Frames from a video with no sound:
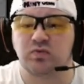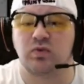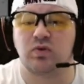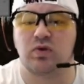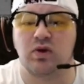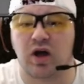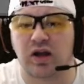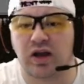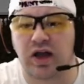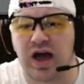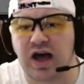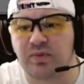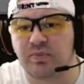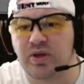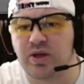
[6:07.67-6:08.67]
where a
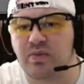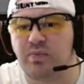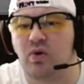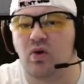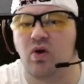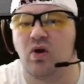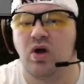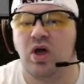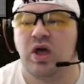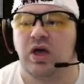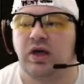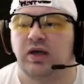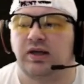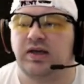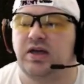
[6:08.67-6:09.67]
lot of people
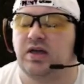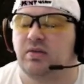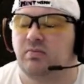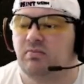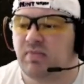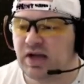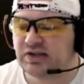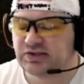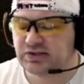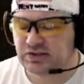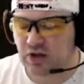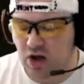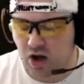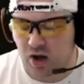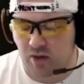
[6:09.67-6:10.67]
get messed
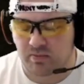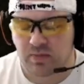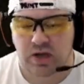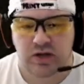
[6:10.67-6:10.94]
up.